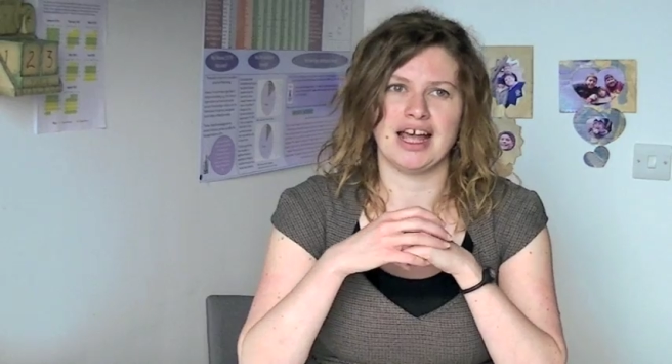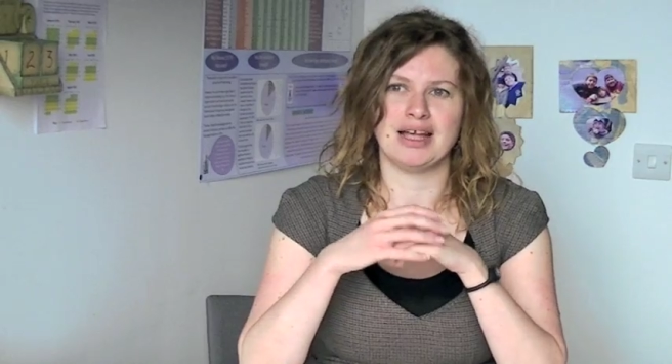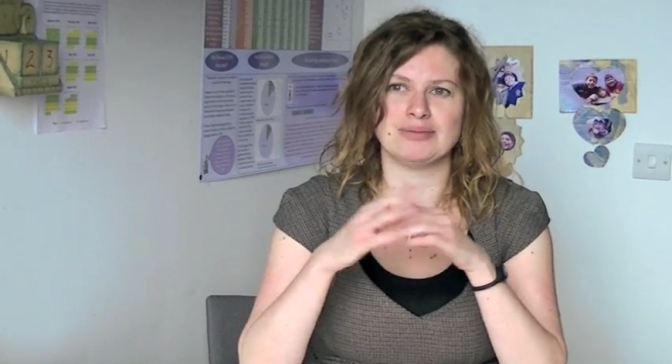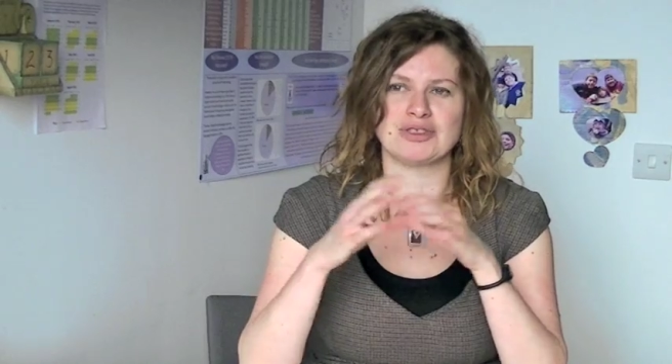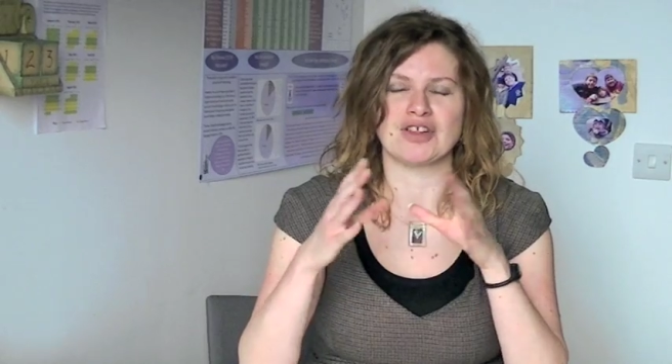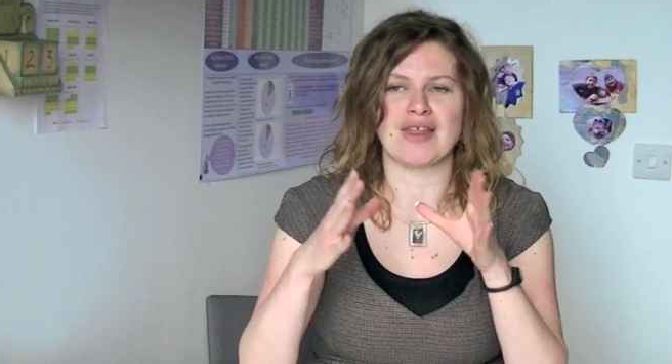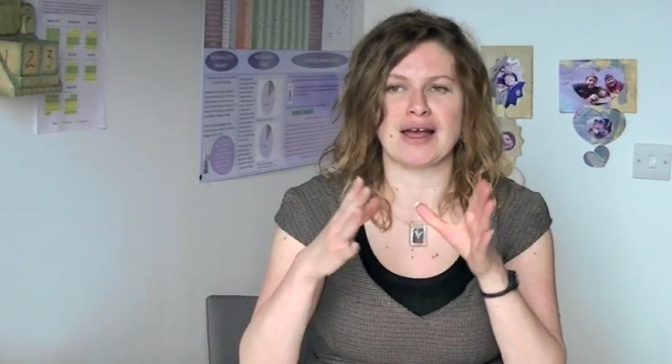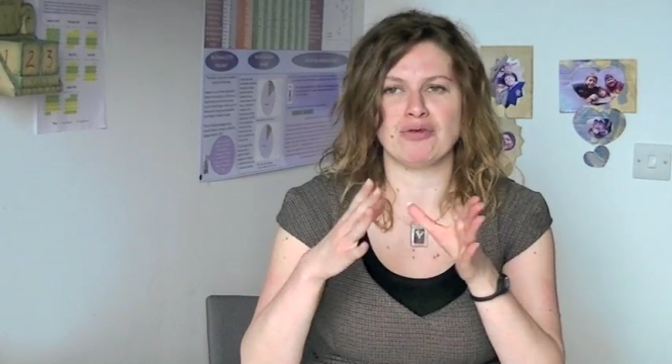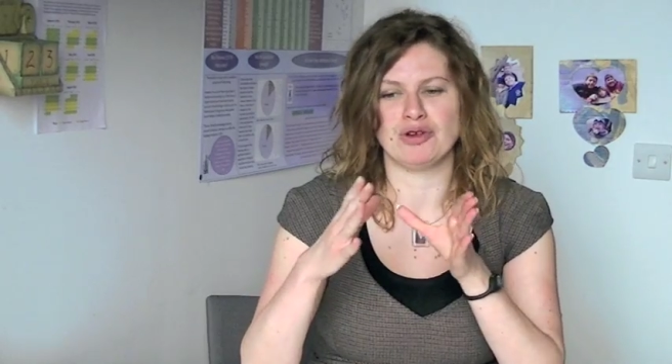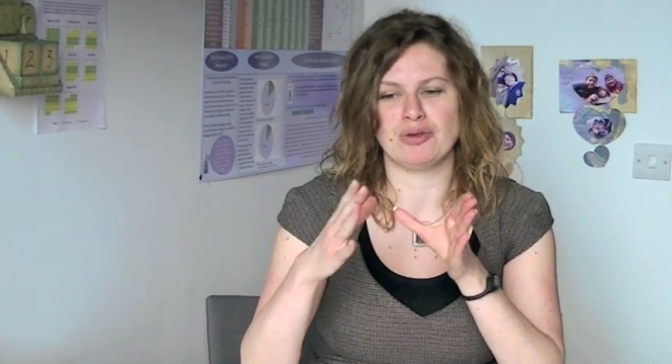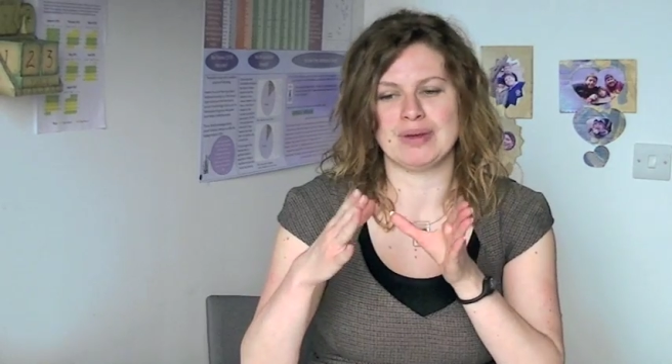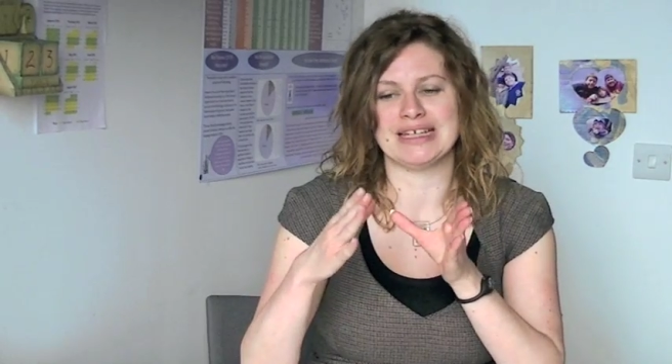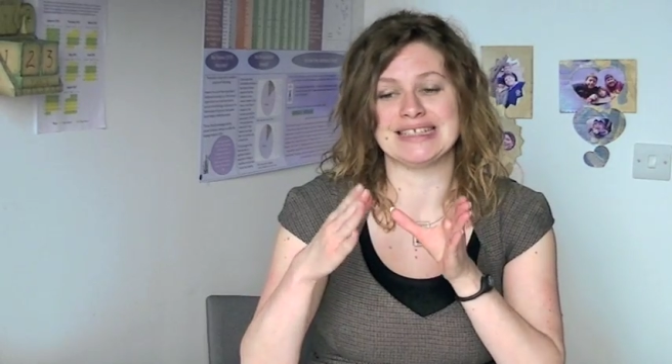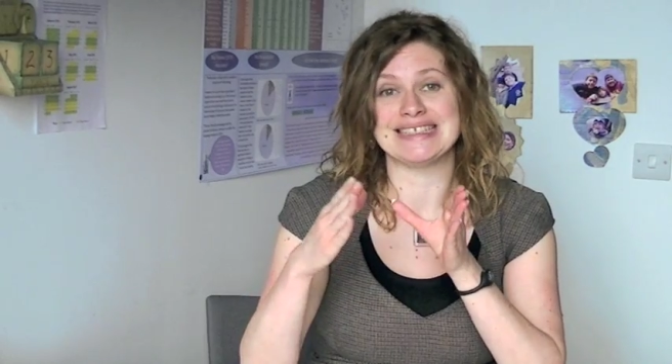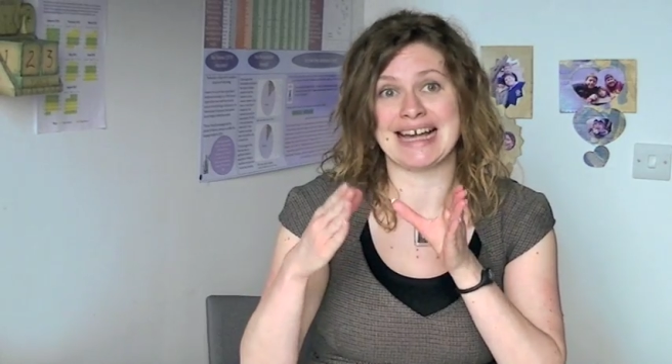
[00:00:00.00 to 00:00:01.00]
So that would
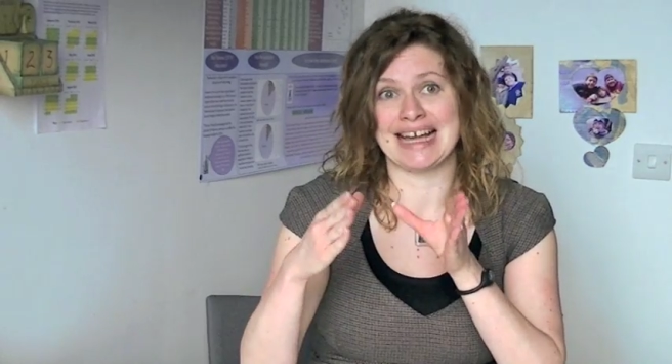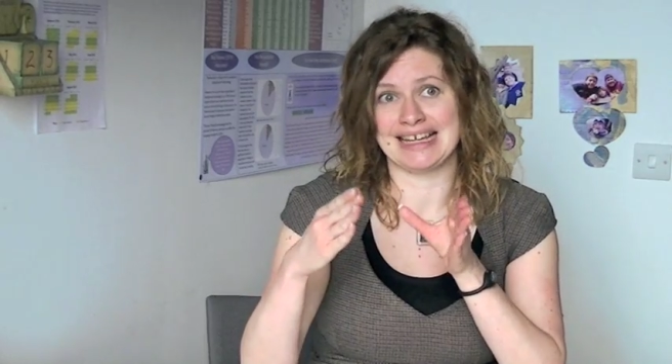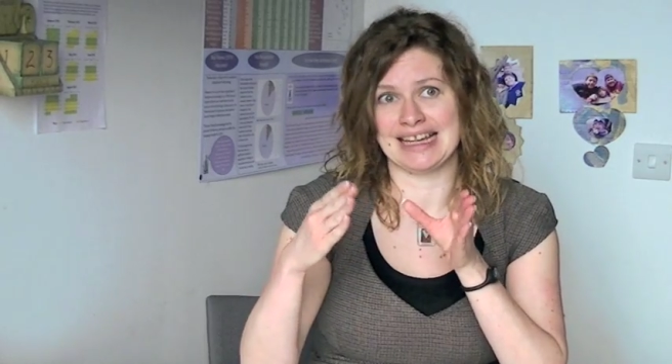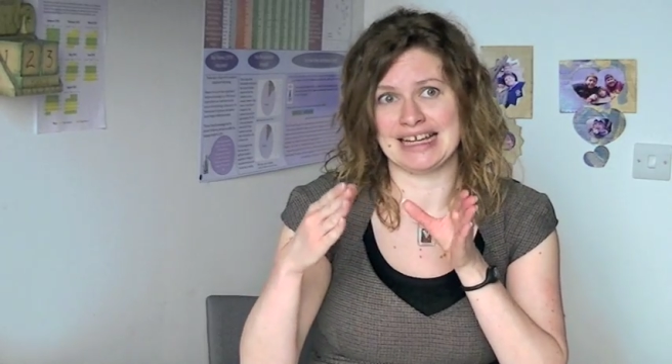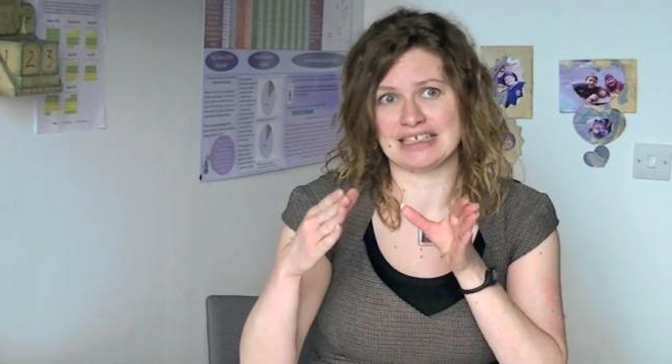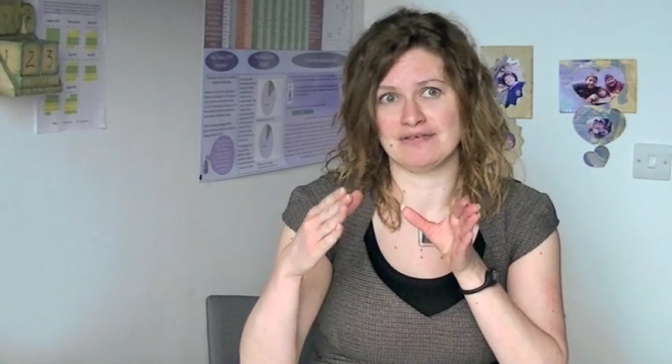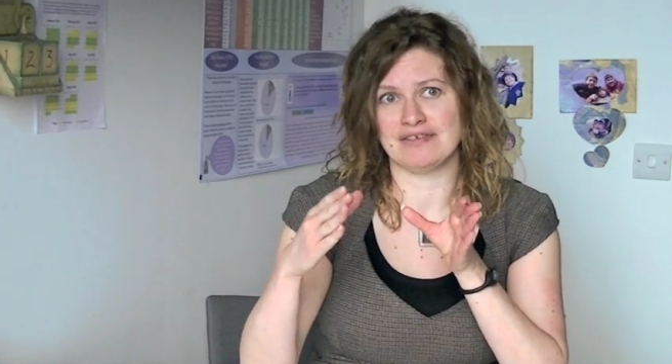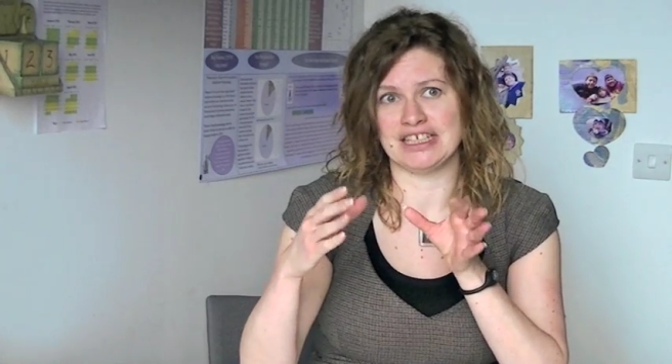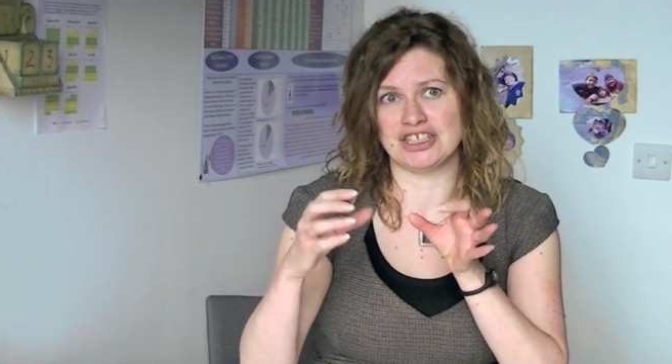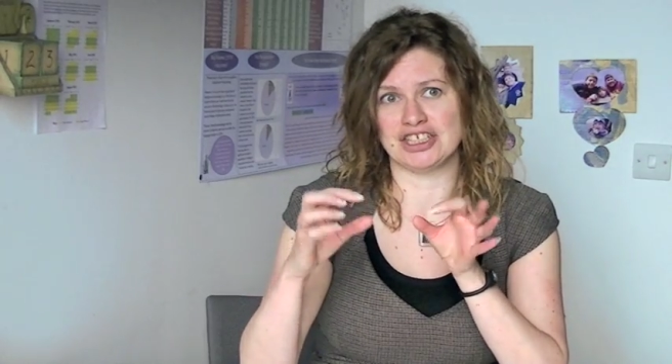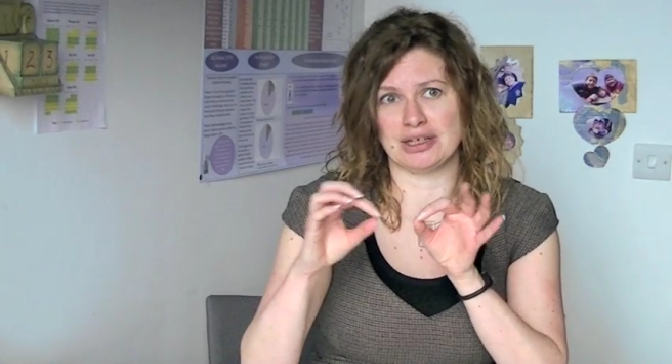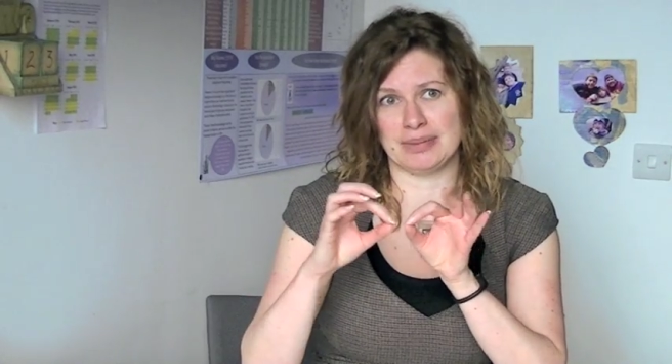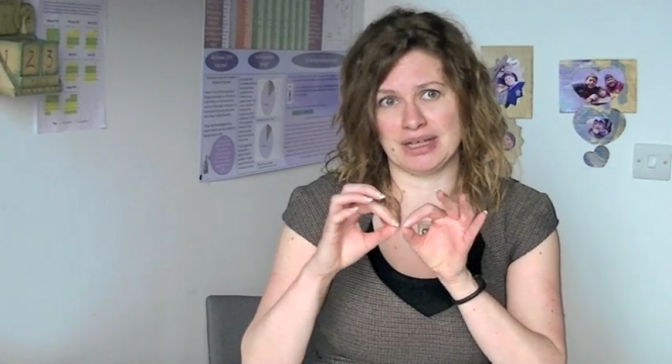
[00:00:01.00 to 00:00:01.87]
be a dialect feature